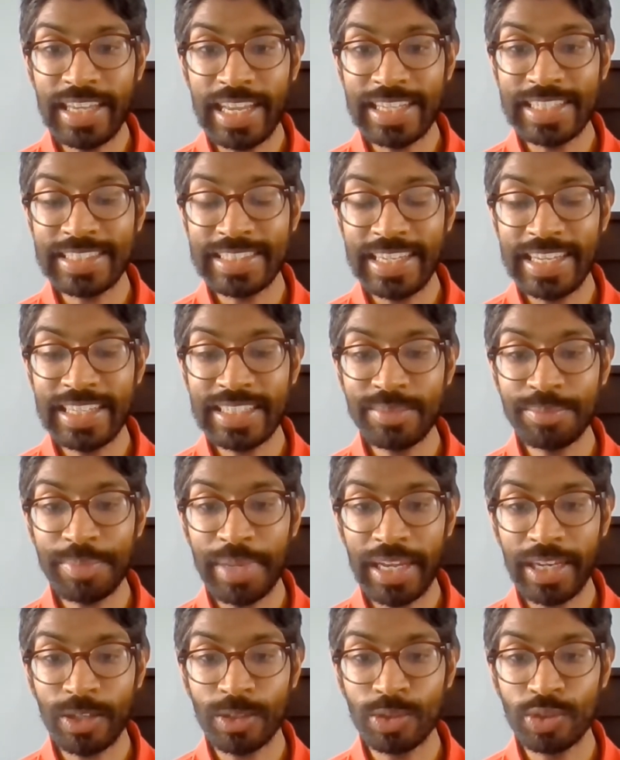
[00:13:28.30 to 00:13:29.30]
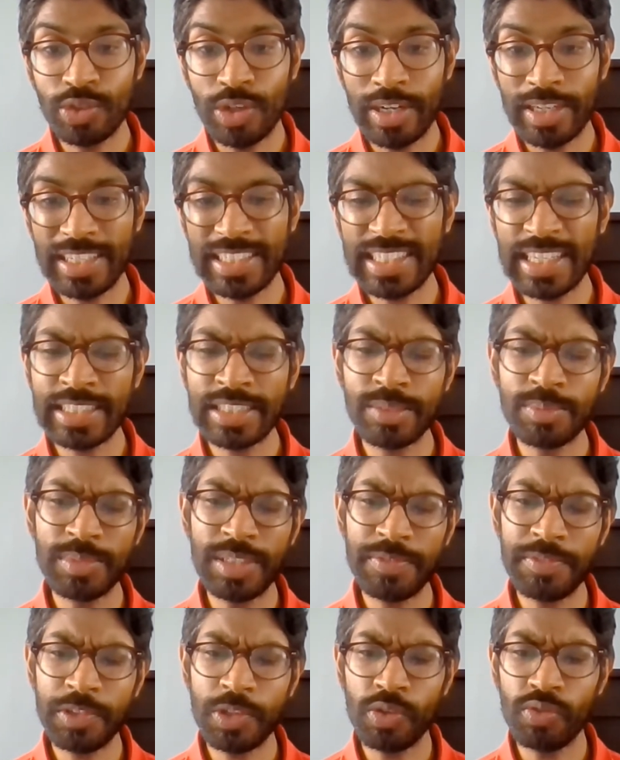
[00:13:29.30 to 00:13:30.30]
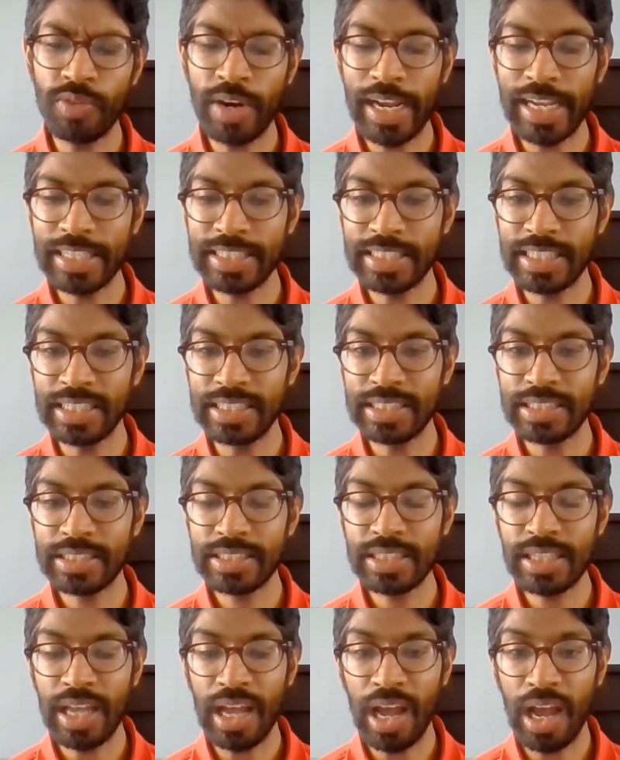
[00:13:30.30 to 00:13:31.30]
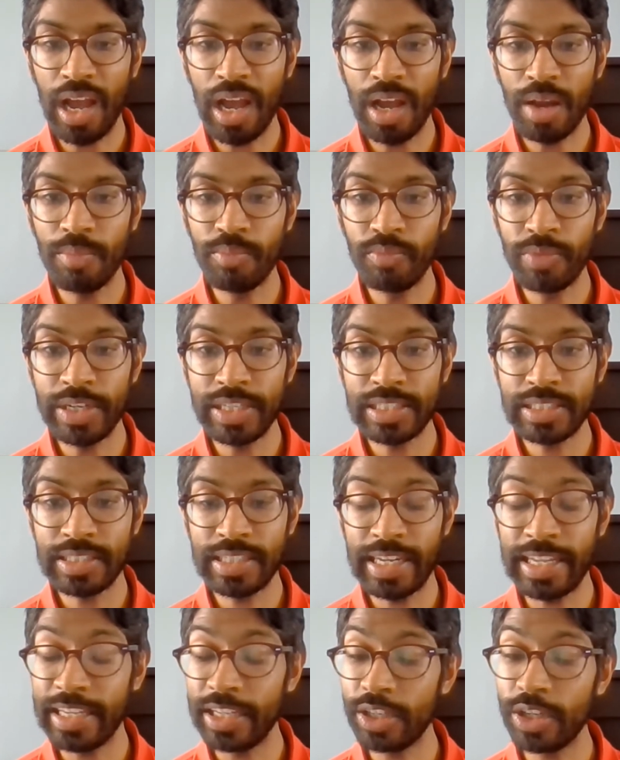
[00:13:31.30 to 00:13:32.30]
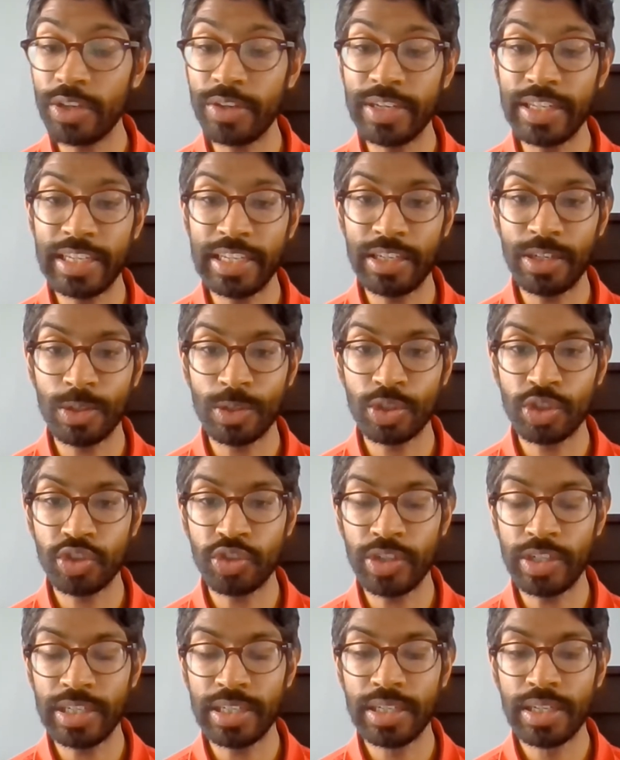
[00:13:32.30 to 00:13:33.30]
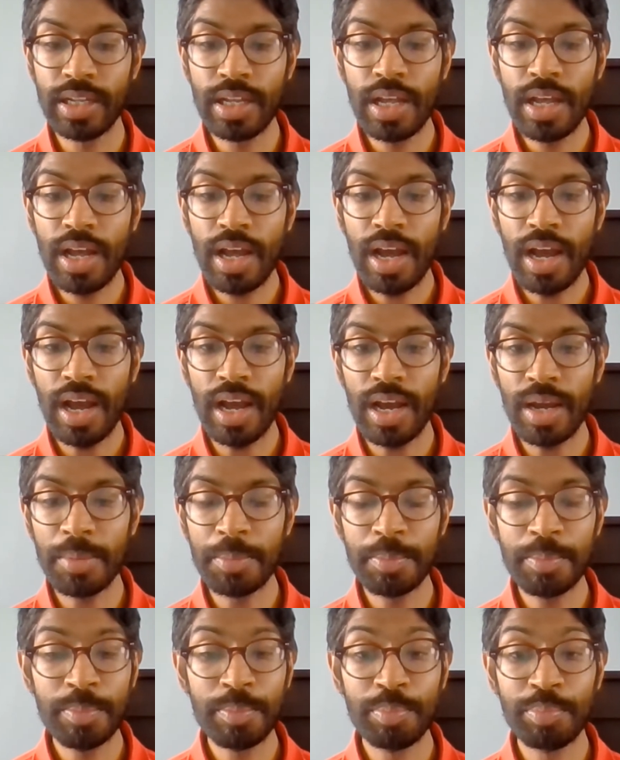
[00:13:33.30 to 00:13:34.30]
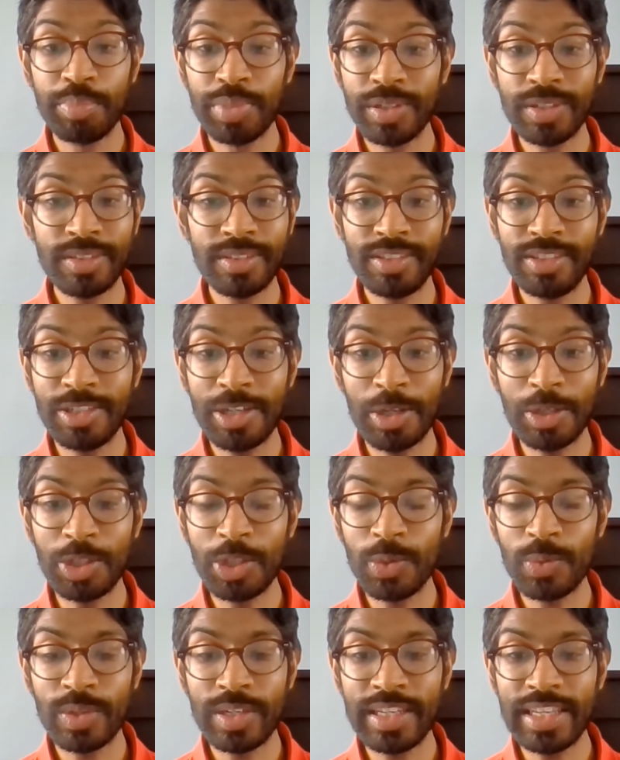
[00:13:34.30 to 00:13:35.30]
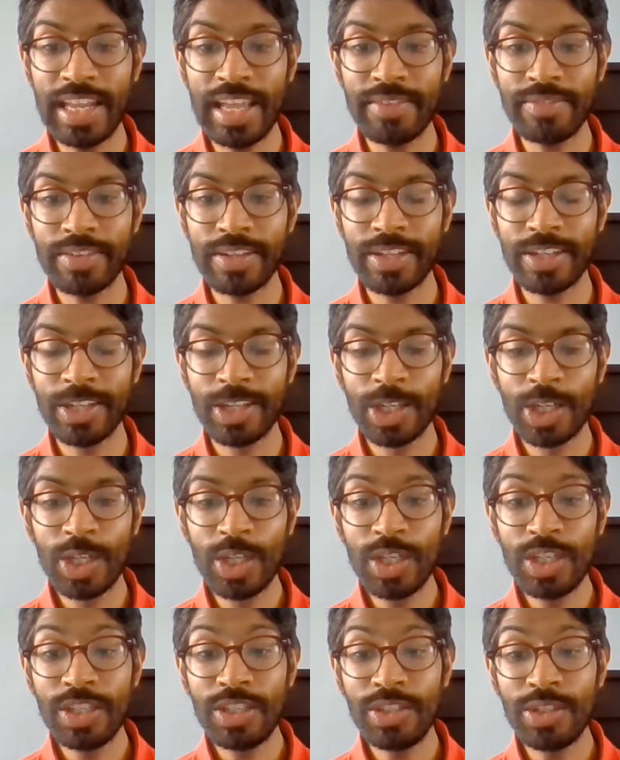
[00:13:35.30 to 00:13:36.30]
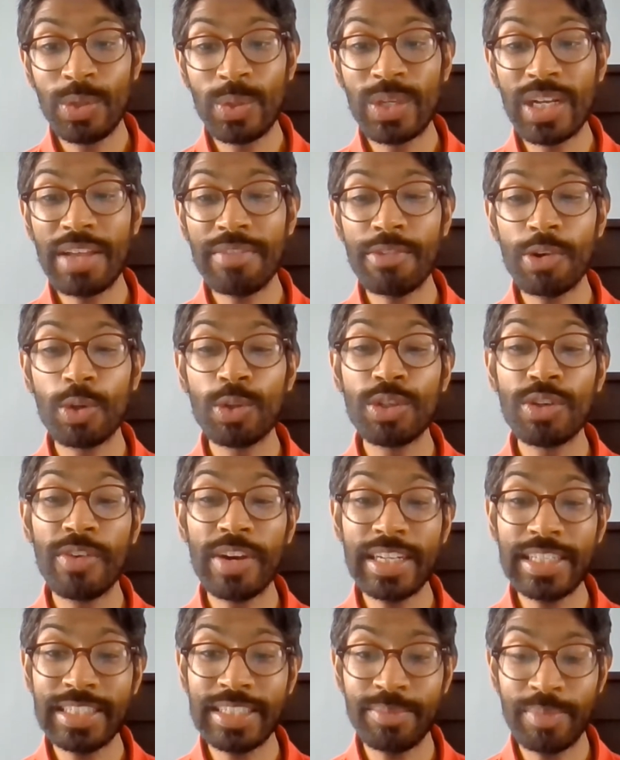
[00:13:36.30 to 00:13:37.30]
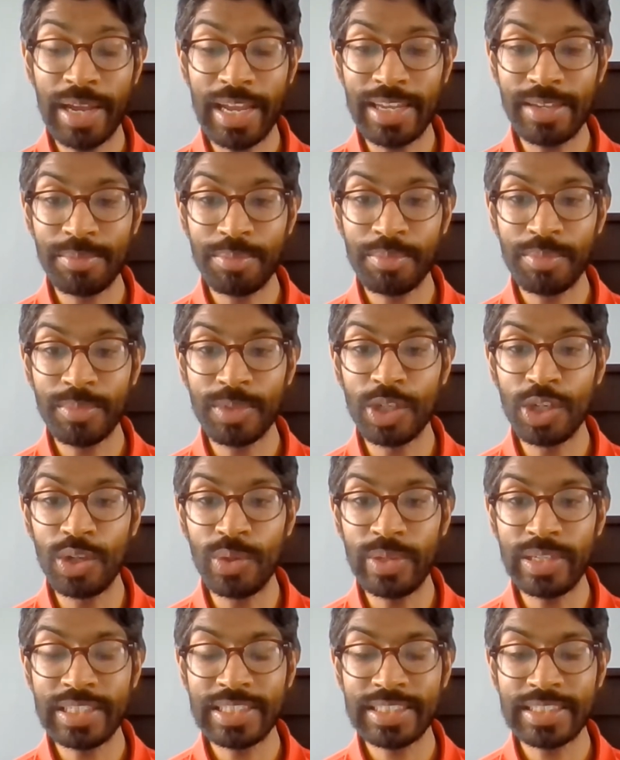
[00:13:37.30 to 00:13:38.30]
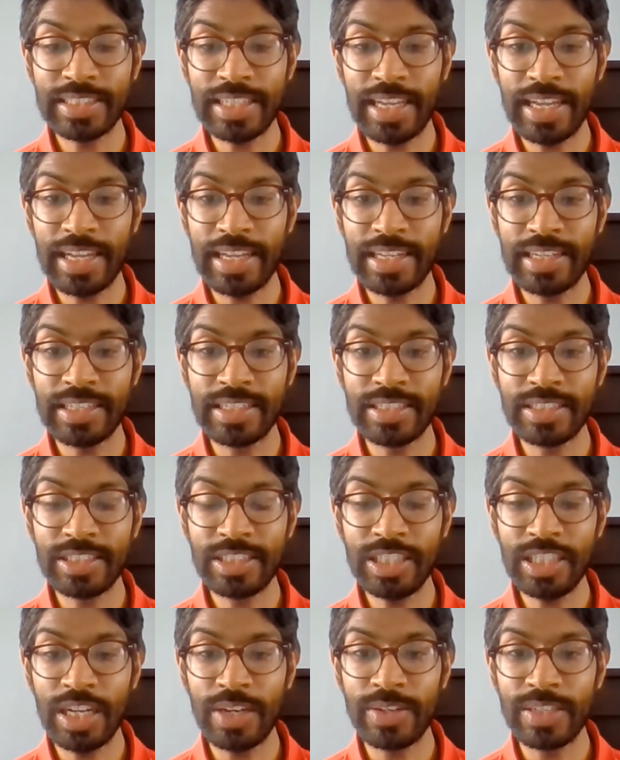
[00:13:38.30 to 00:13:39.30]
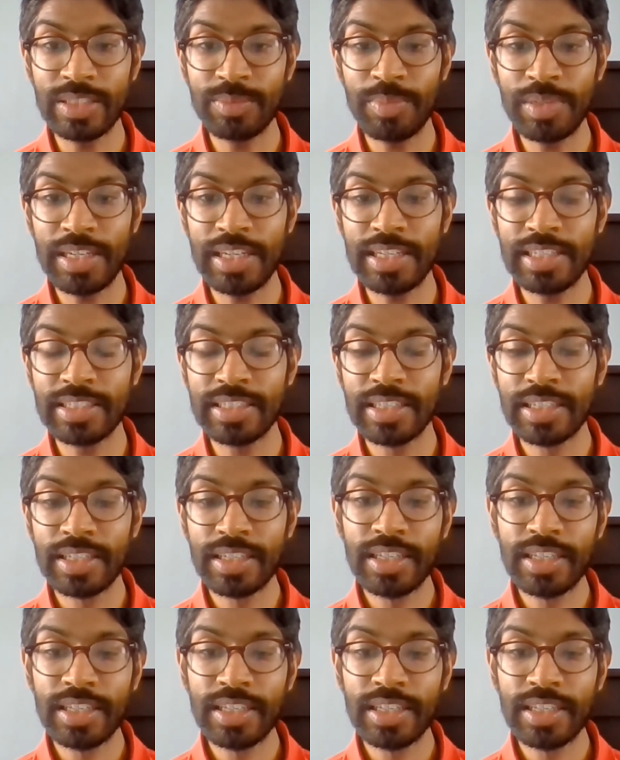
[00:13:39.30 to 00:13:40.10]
season back on track. He's had some difficult races recently, including in Austria, but you can never underestimate Lewis, and he's been in.